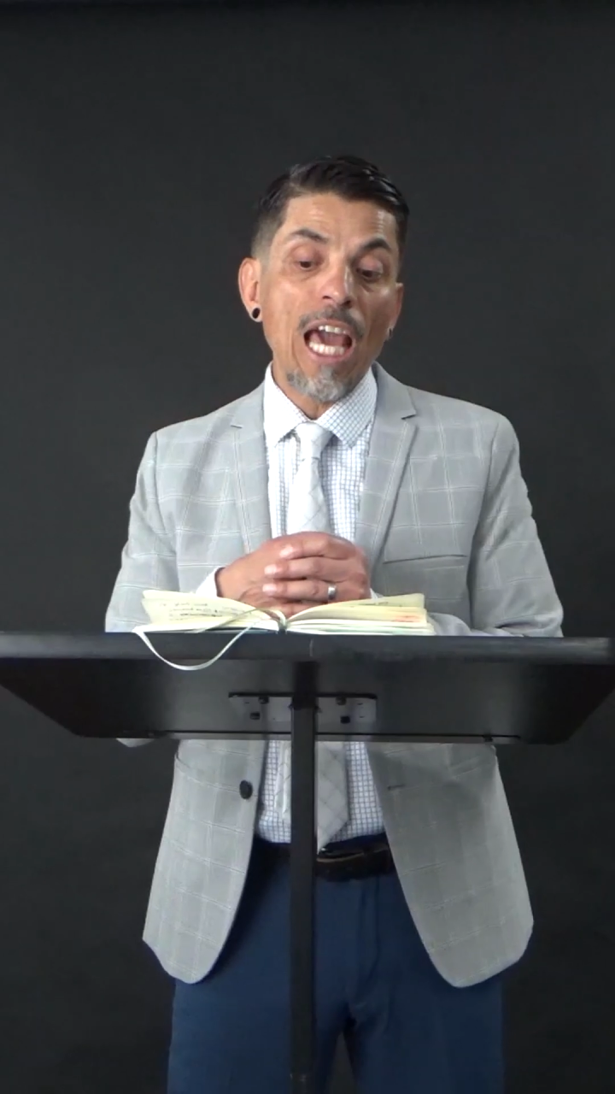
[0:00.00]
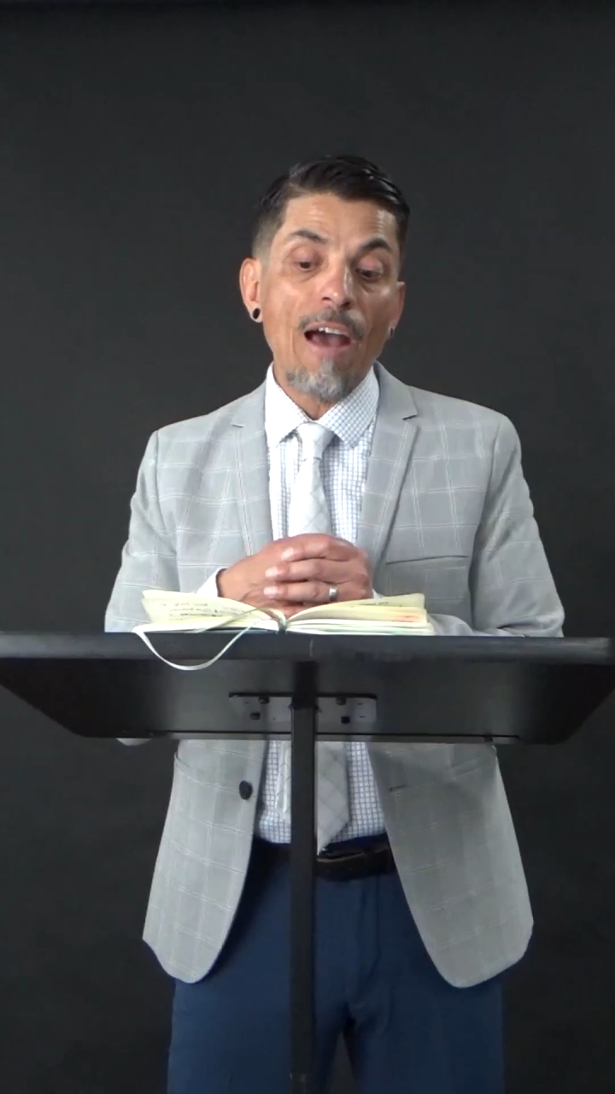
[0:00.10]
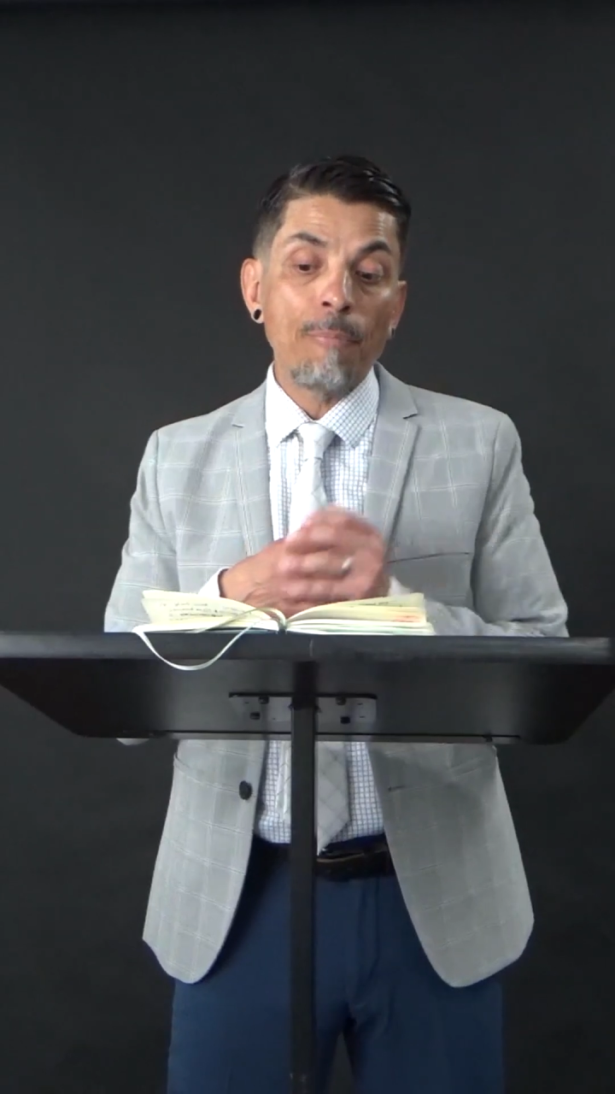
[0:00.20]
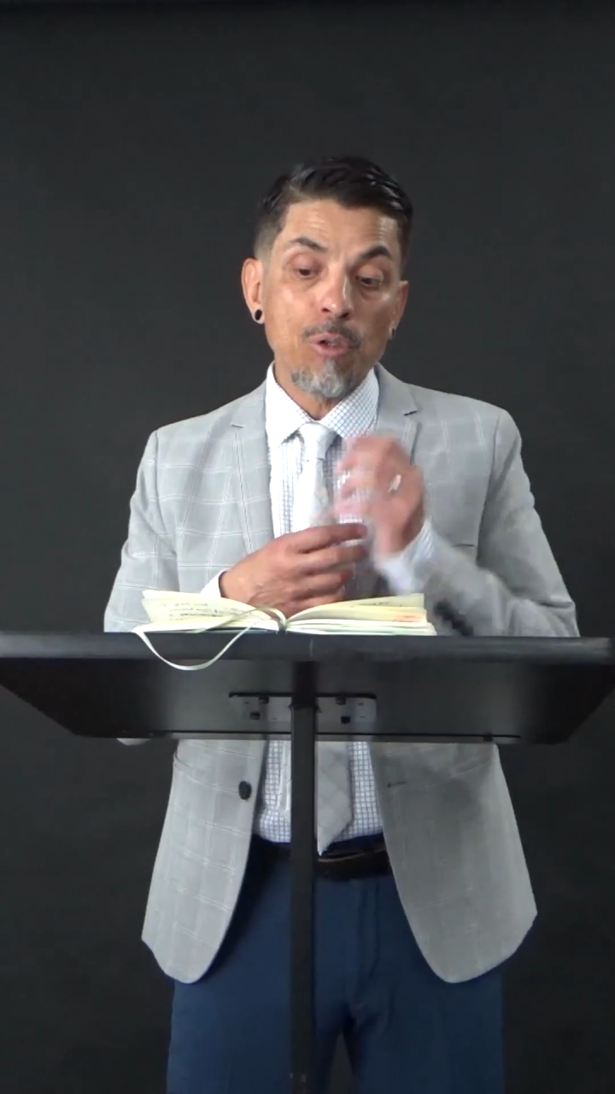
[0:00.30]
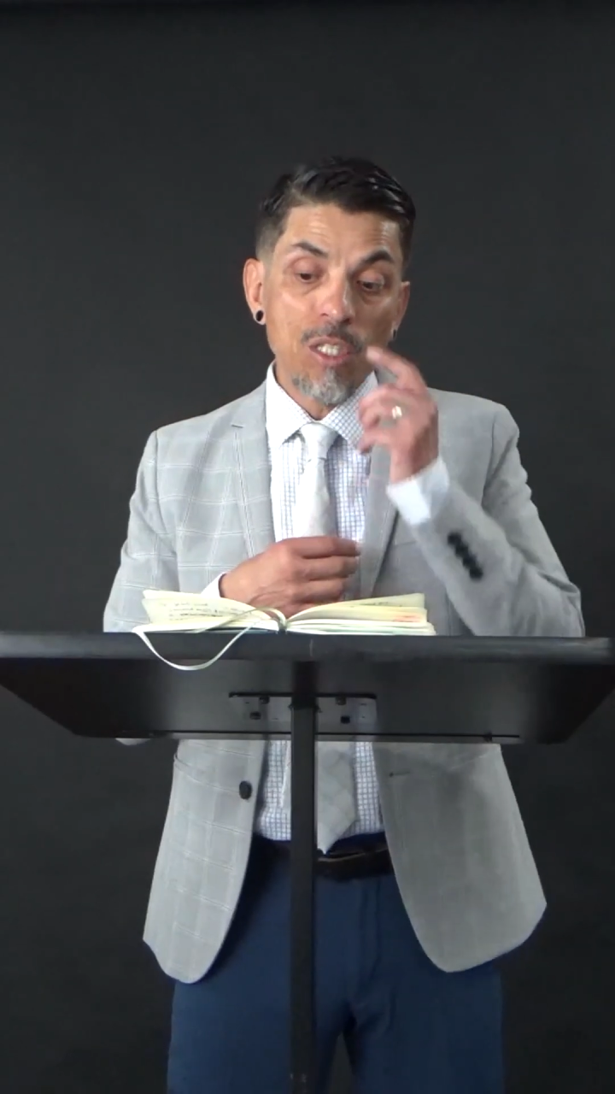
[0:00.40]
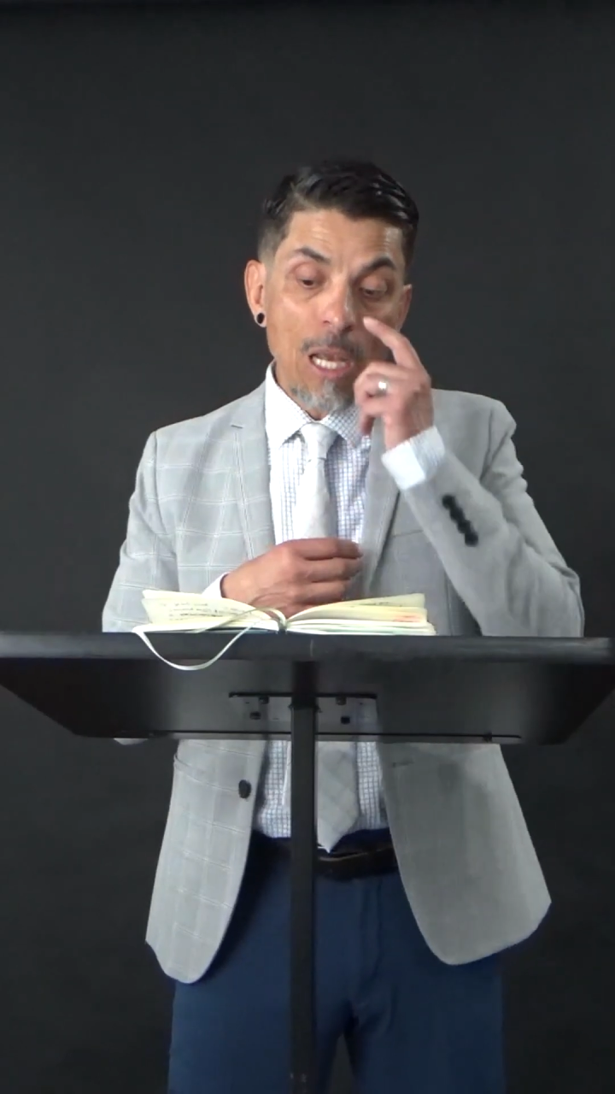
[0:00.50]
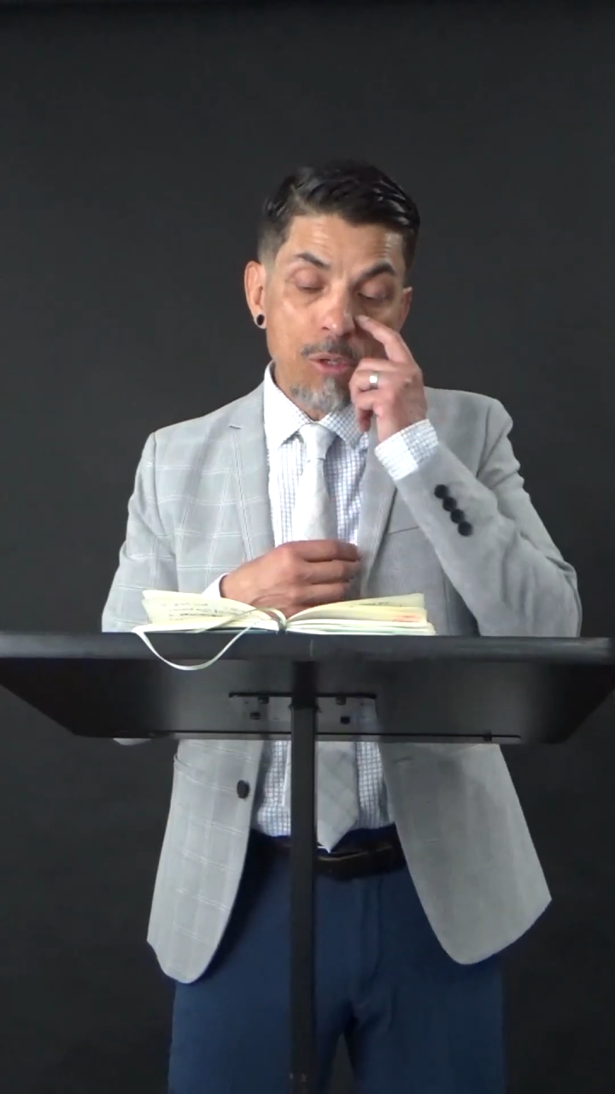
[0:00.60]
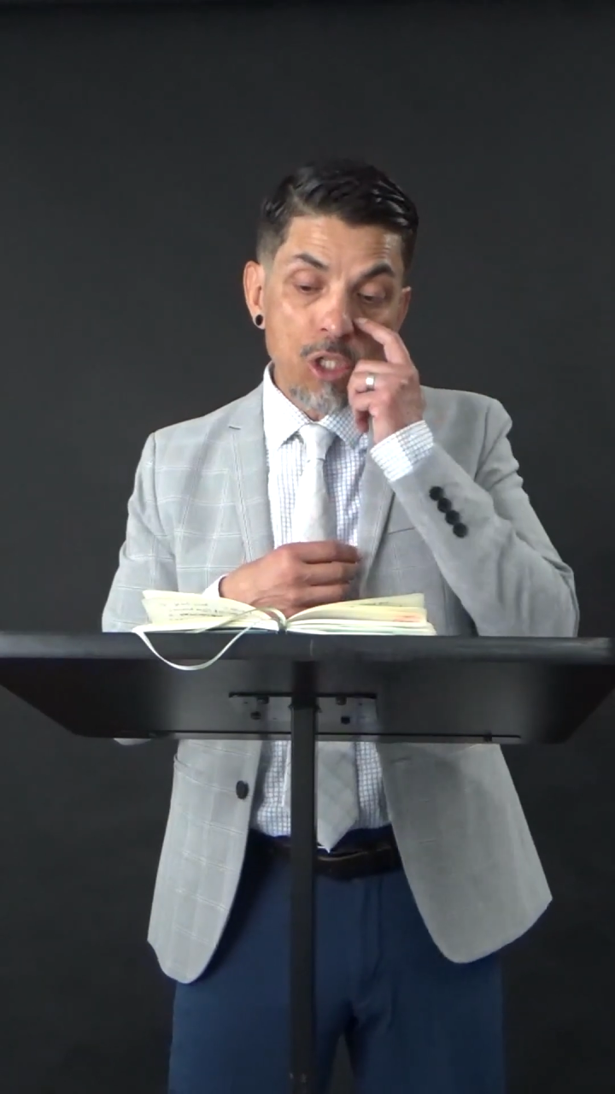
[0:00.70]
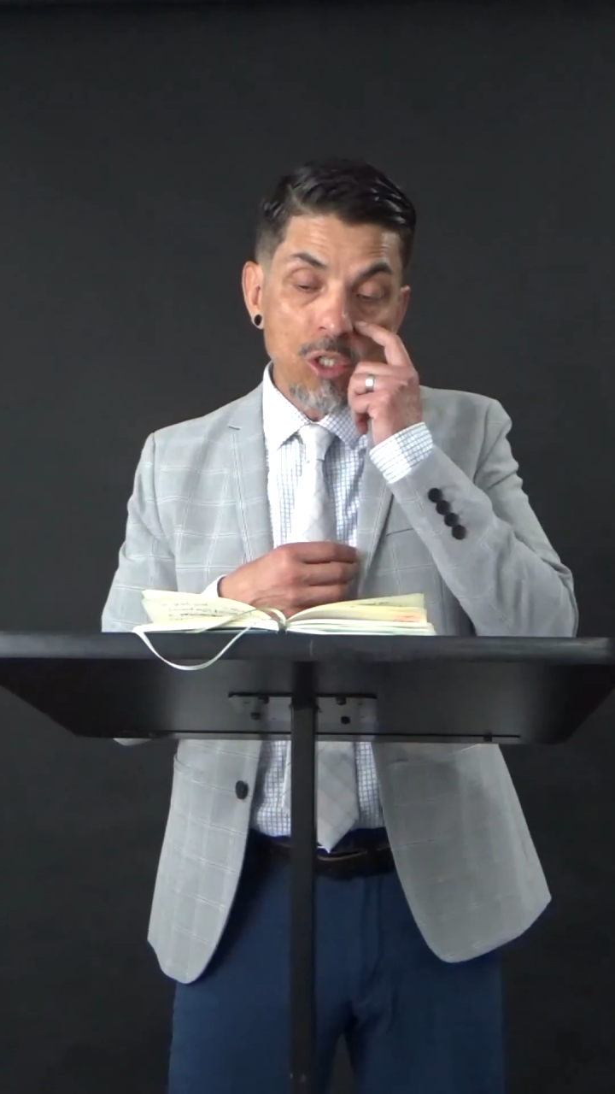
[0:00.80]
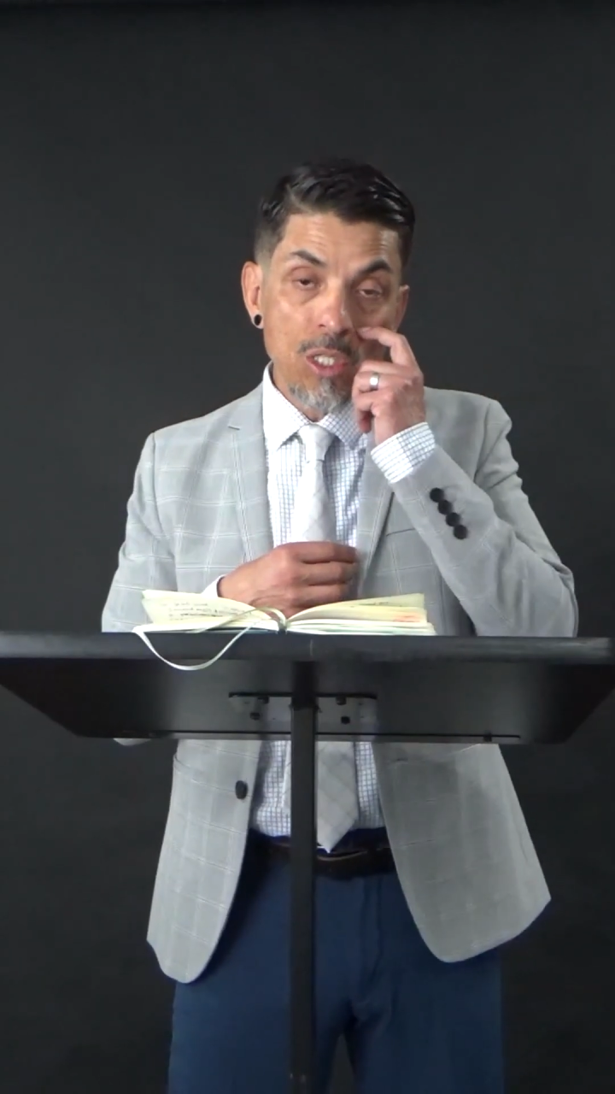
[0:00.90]
have
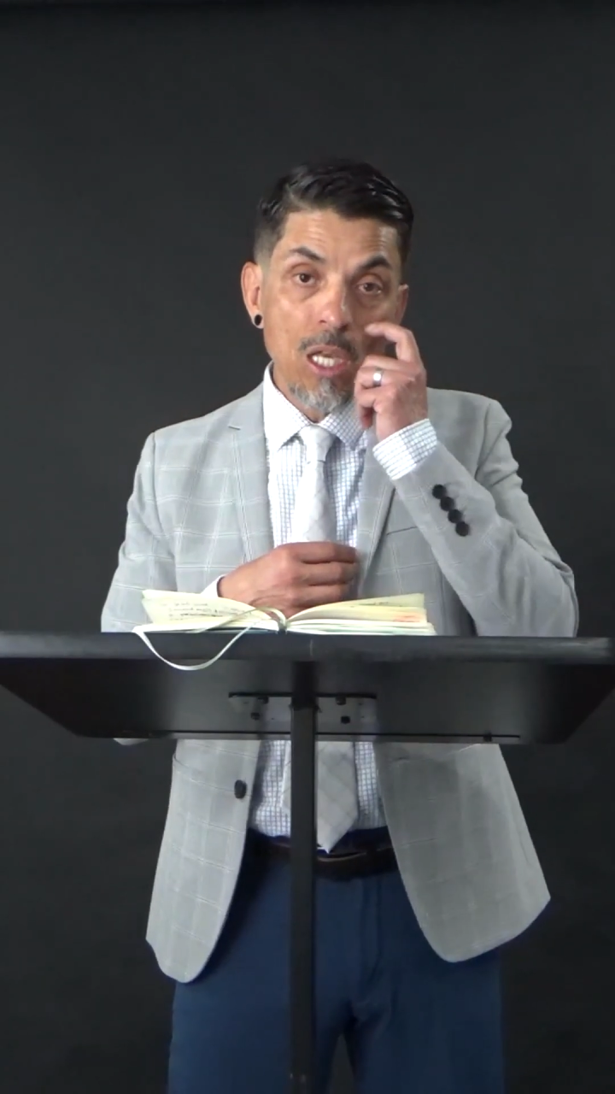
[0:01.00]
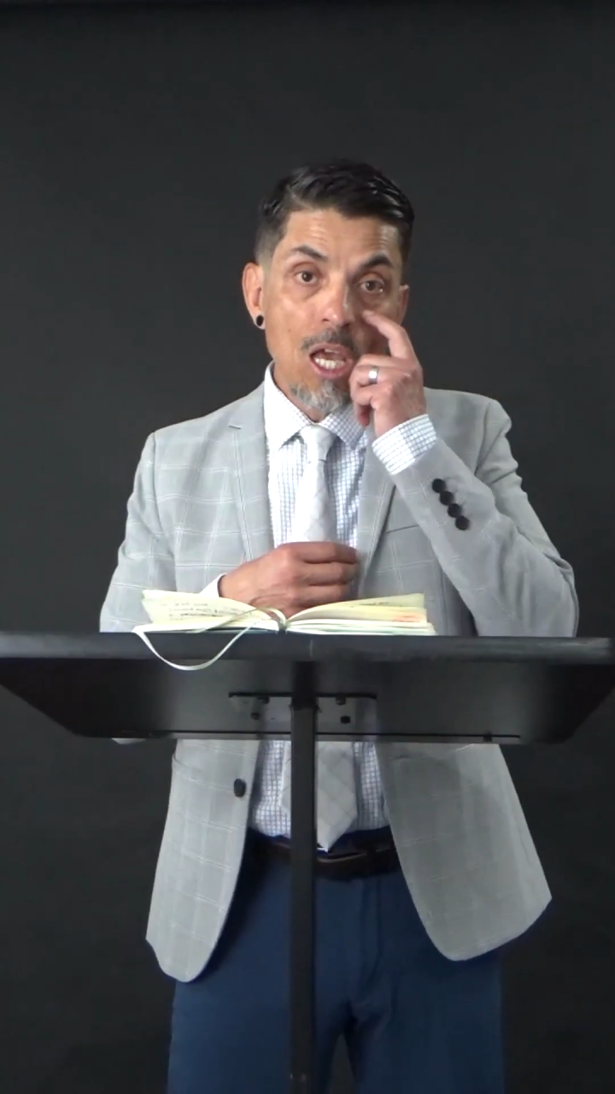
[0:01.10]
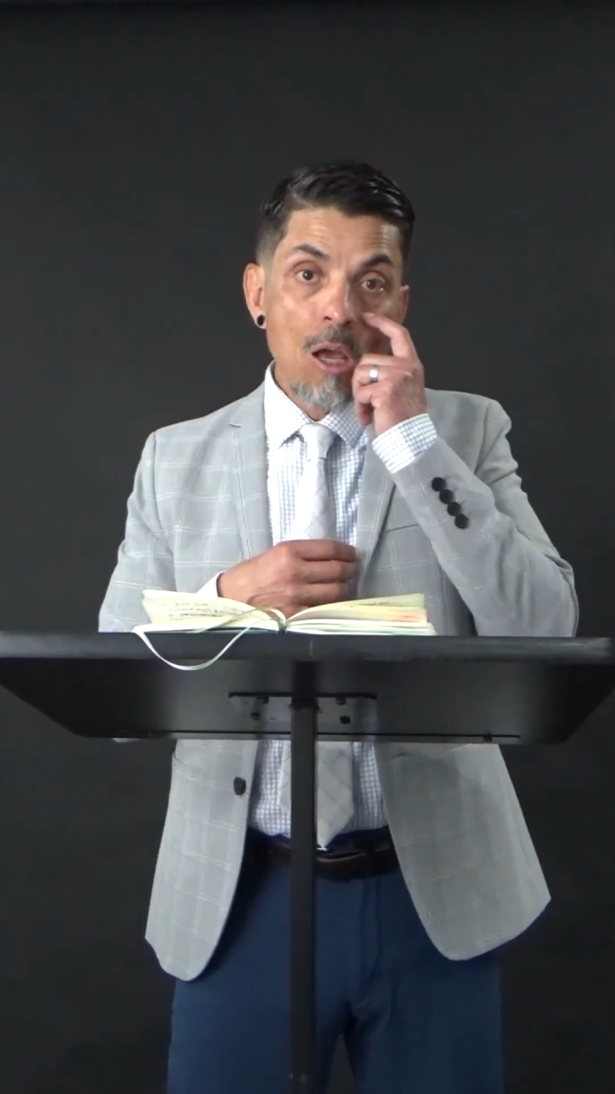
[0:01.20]
perceptions